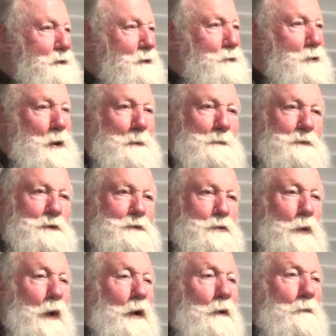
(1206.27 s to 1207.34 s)
the crumbs?
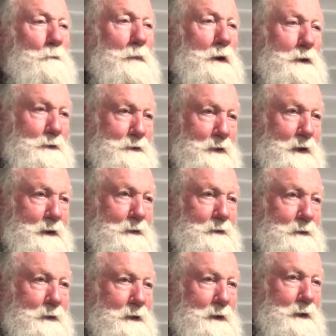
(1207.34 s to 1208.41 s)
12 baskets.